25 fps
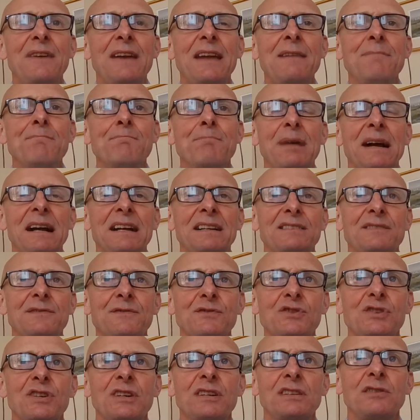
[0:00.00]
impact of
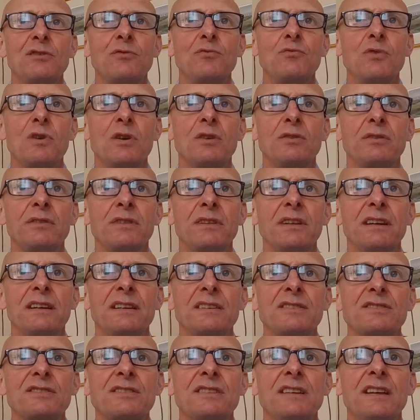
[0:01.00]
saying the wrong
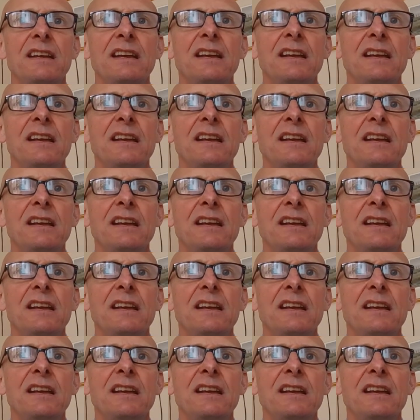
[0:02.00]
things.